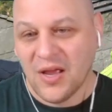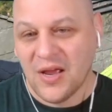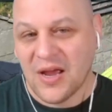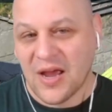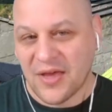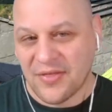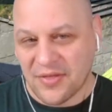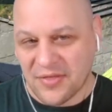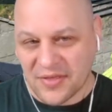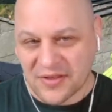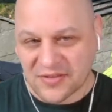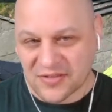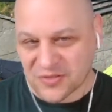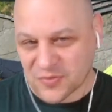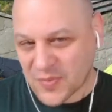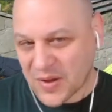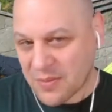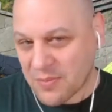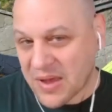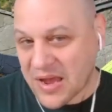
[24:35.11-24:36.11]
And then this is
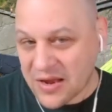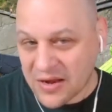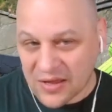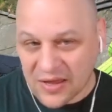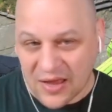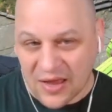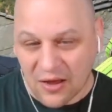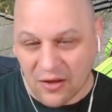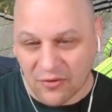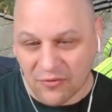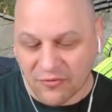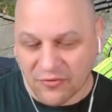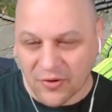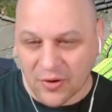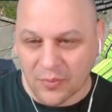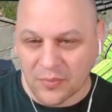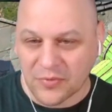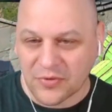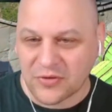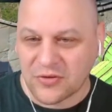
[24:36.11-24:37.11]
my main account
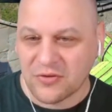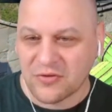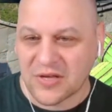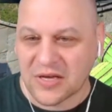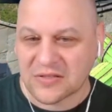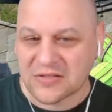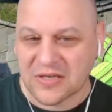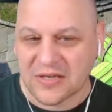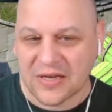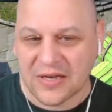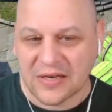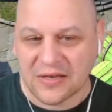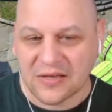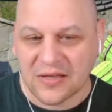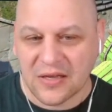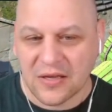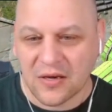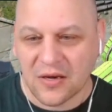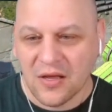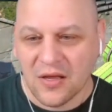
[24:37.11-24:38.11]
from
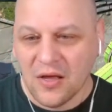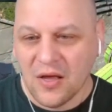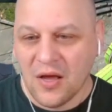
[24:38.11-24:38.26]
2019.